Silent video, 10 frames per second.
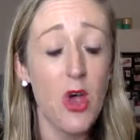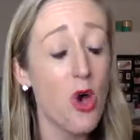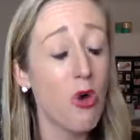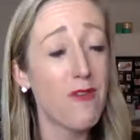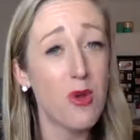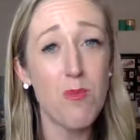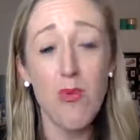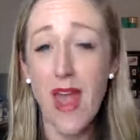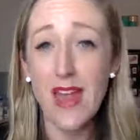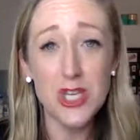or if you're
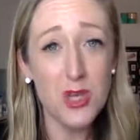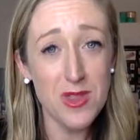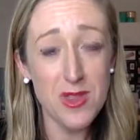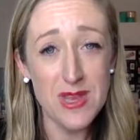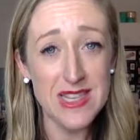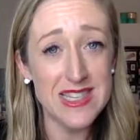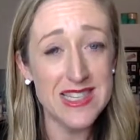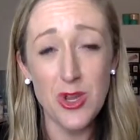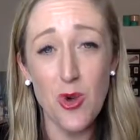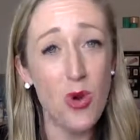brand new in the business
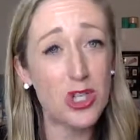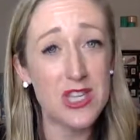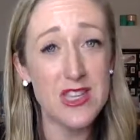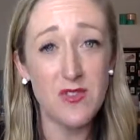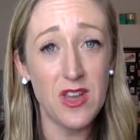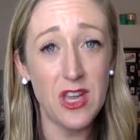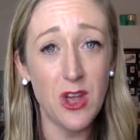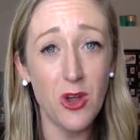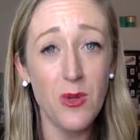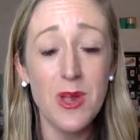and you're watching this
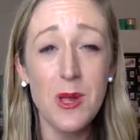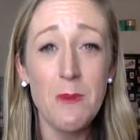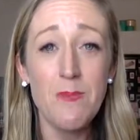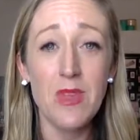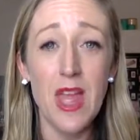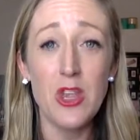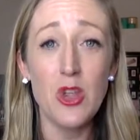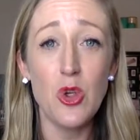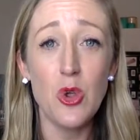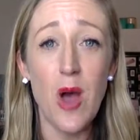video and
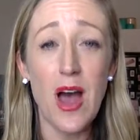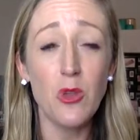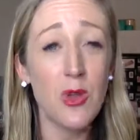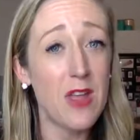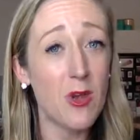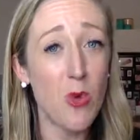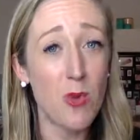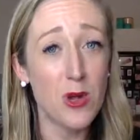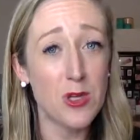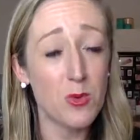you are looking at the corporate
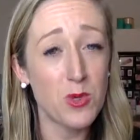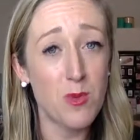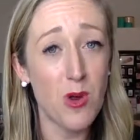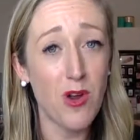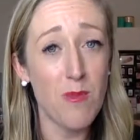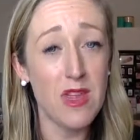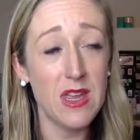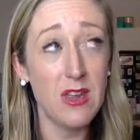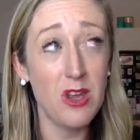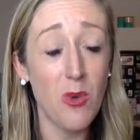H0st Rewards program
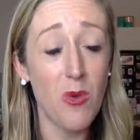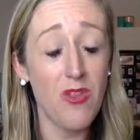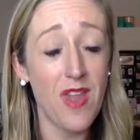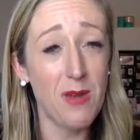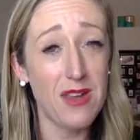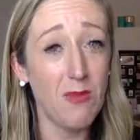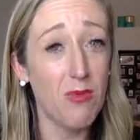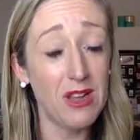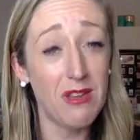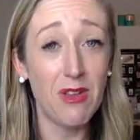thinking, you know what, that is
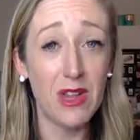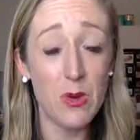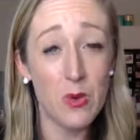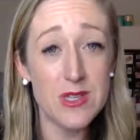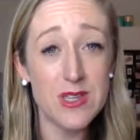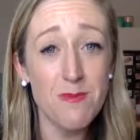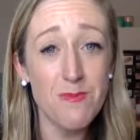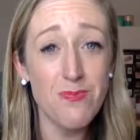really, really awesome,